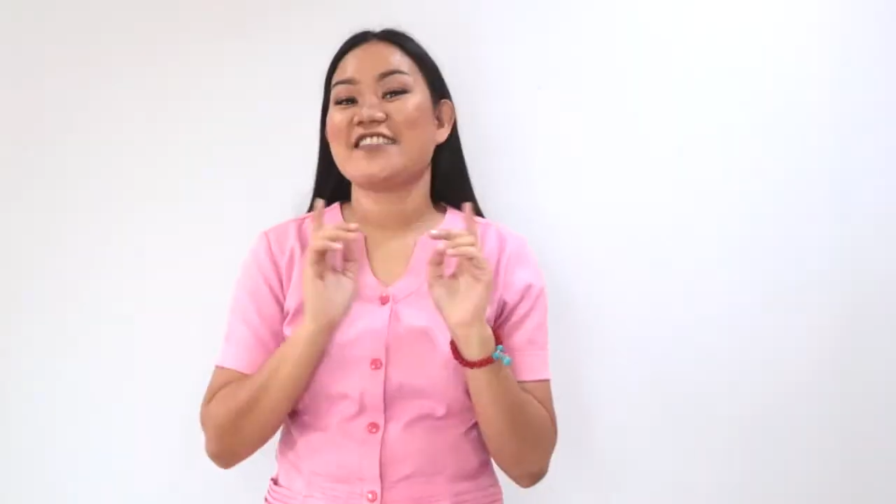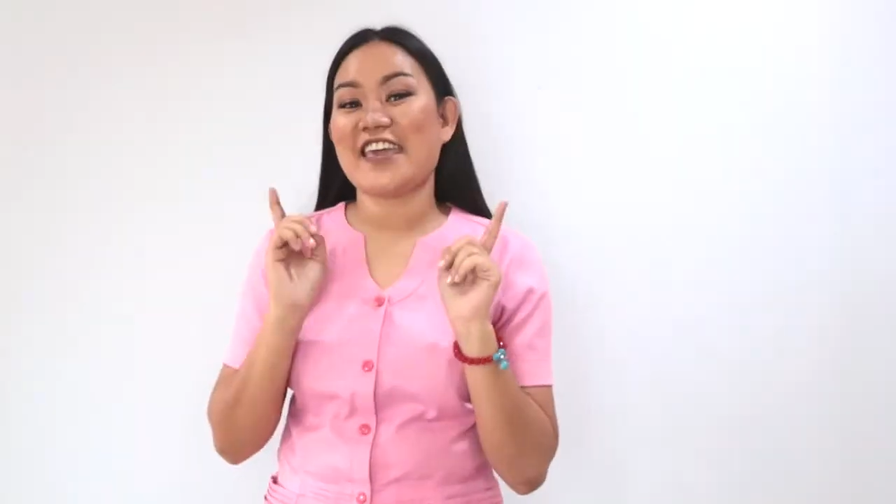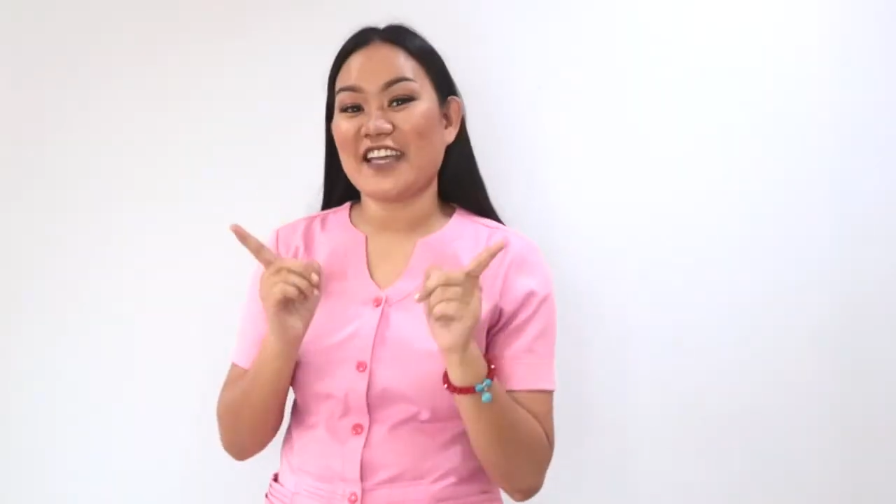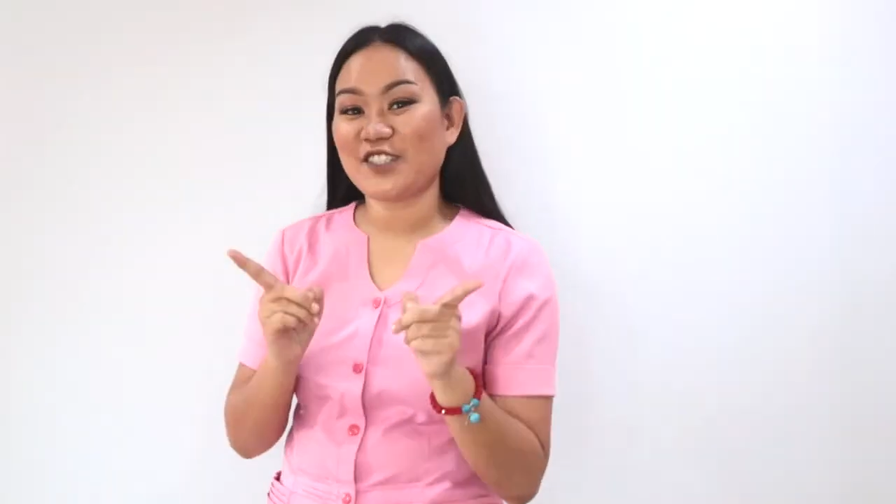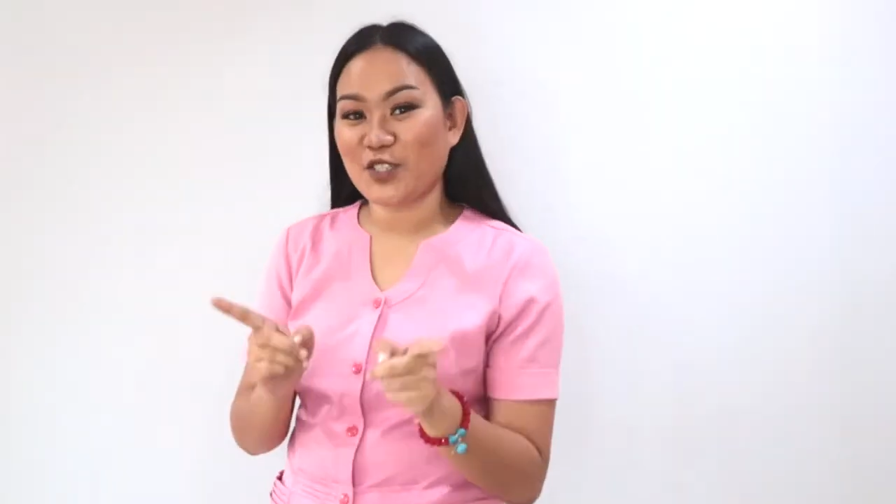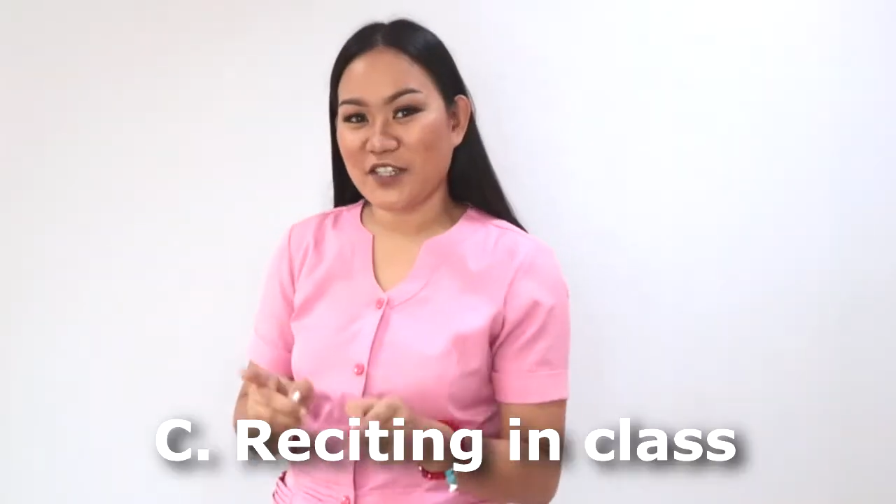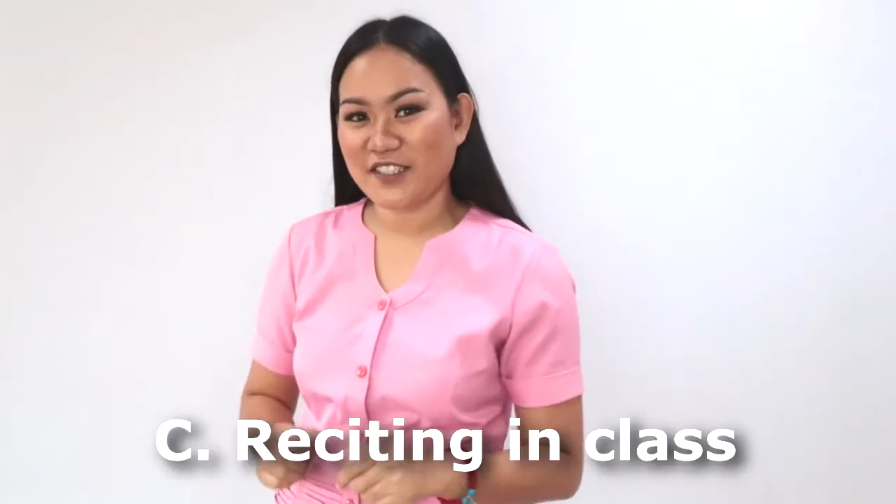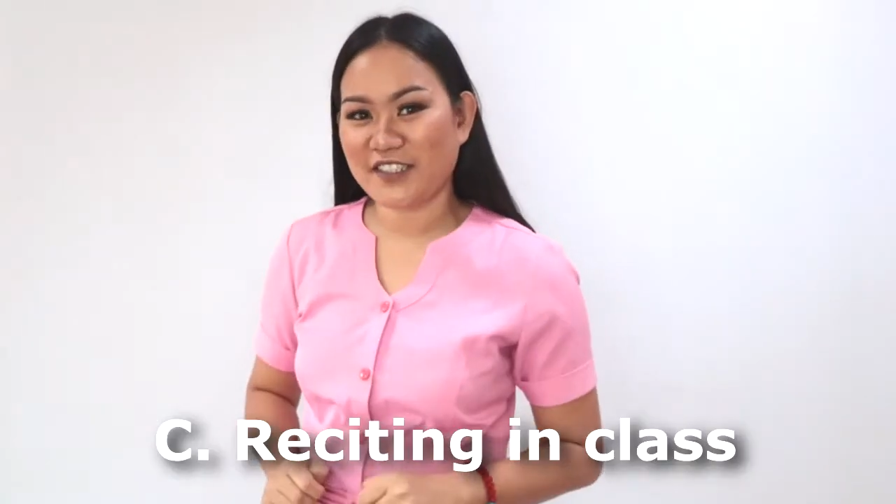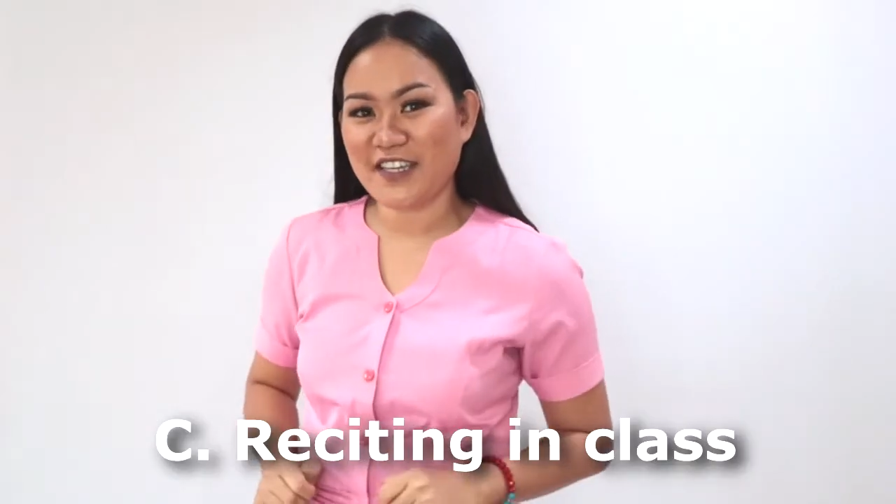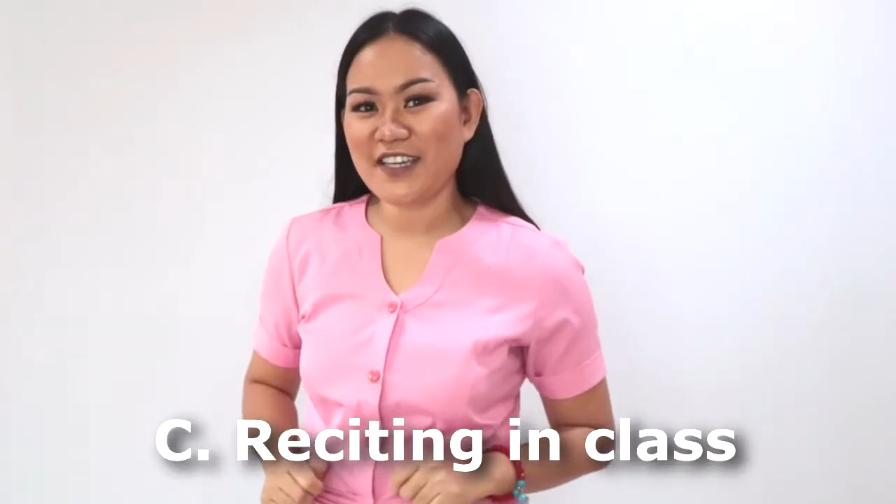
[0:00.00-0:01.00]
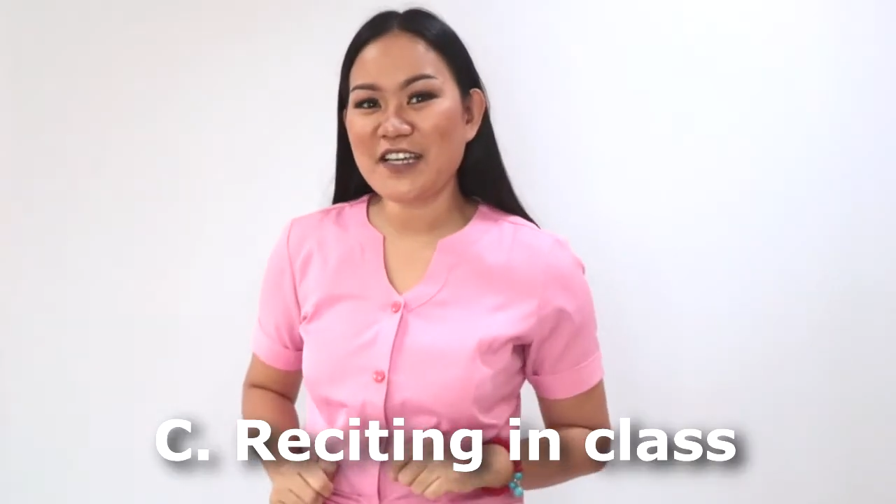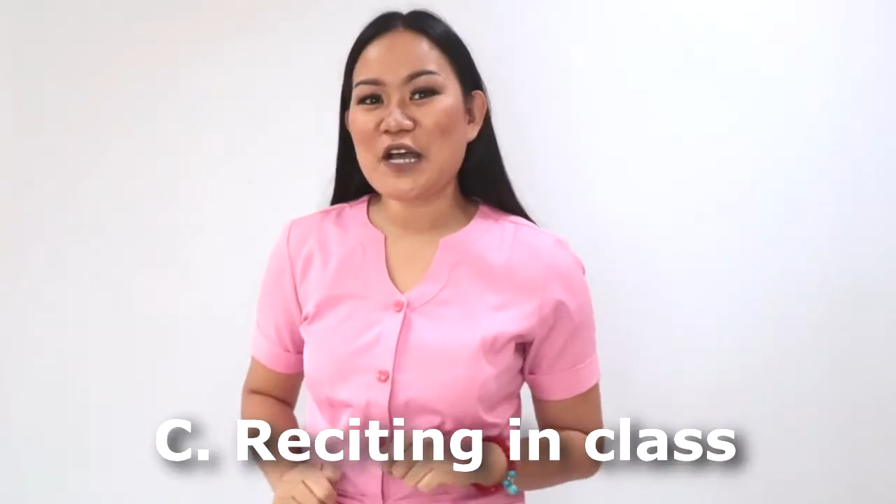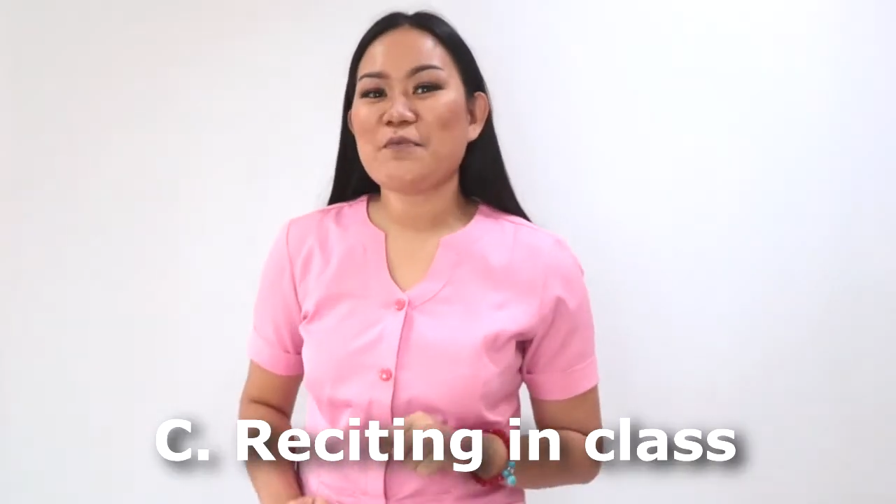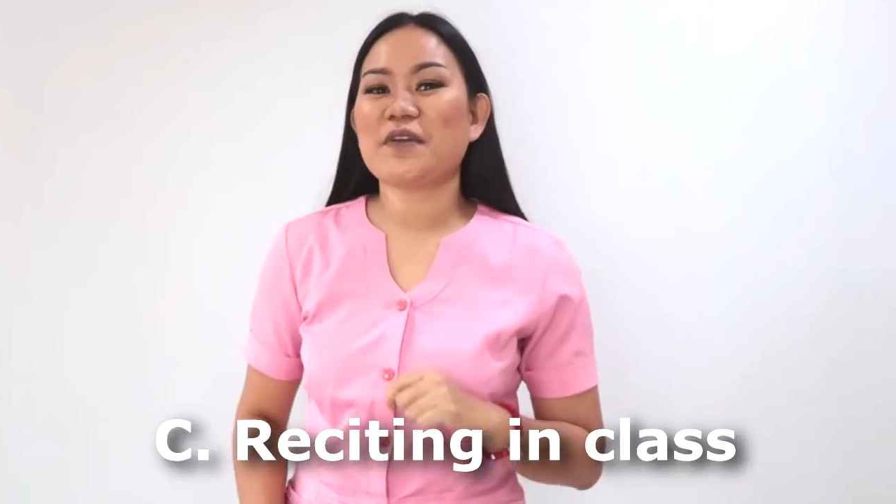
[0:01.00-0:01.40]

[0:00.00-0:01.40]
The answer is C,